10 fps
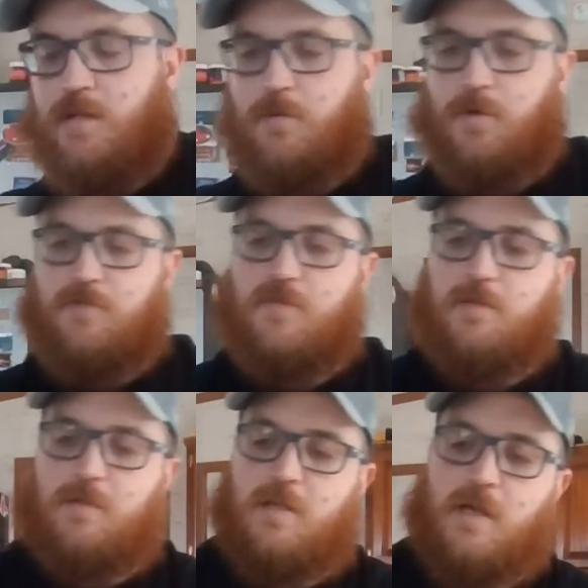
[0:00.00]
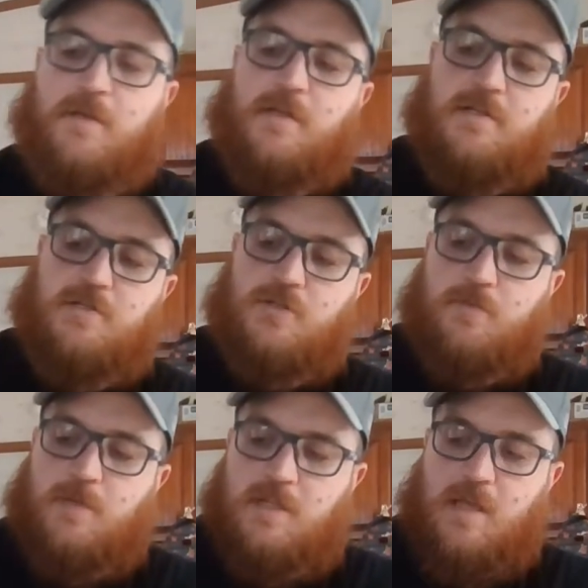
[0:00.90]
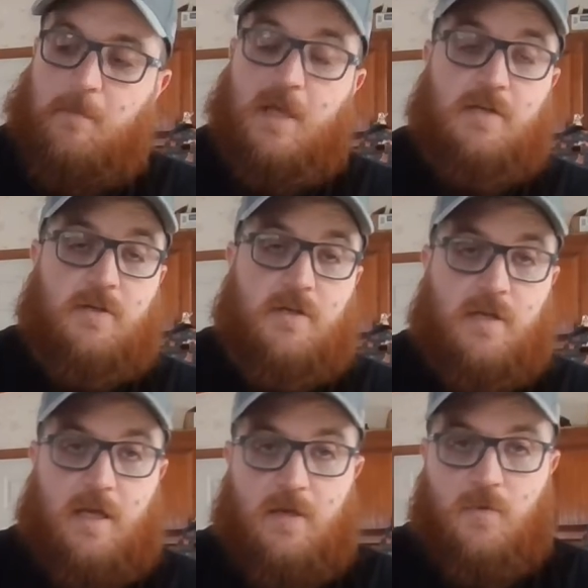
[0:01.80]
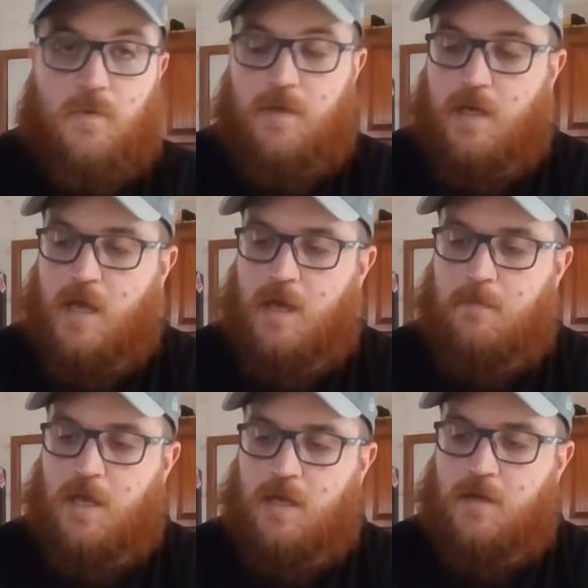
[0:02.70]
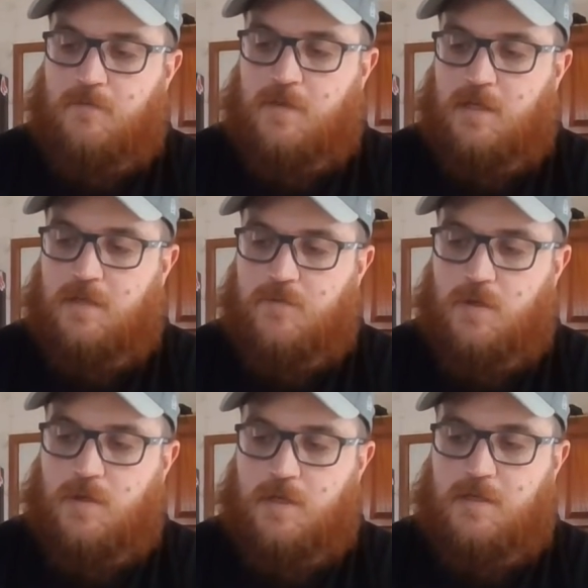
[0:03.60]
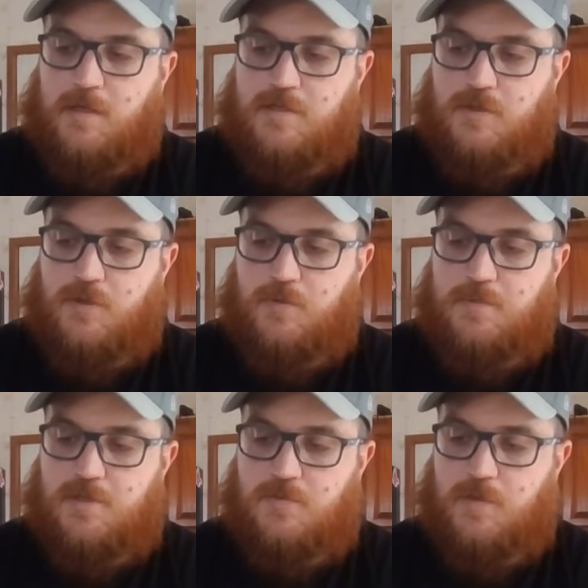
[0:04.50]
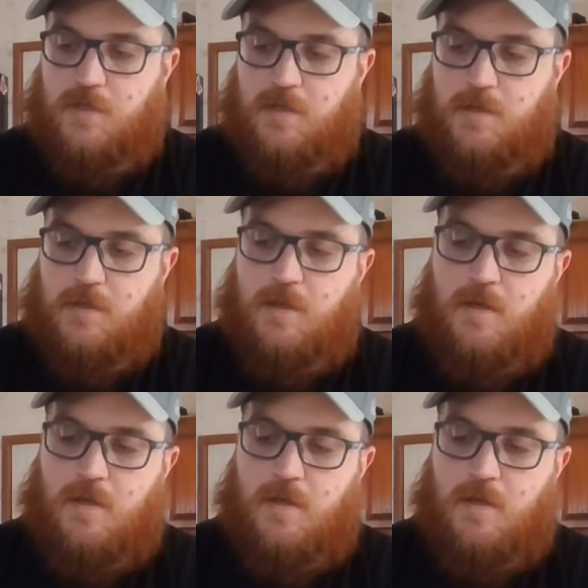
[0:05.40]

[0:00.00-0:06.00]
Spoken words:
Then we're going to flame the inoculation tube to get that bacteria killed and off the end of our inoculation tube since we're done.